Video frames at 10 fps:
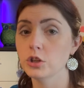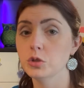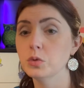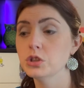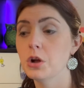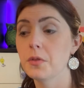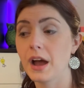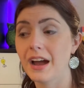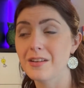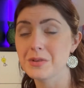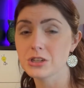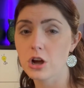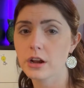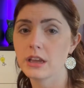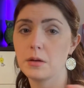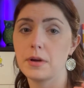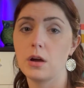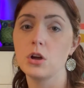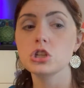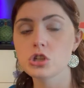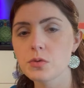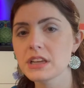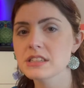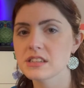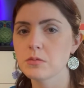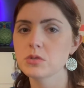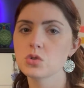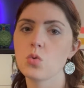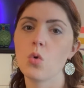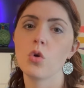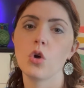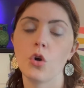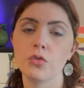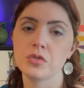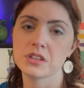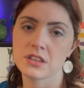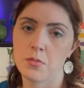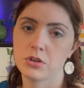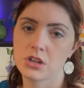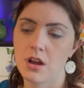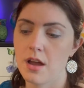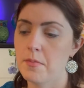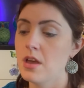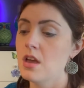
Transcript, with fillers: you will know that I have been talking about doing some school over the summertime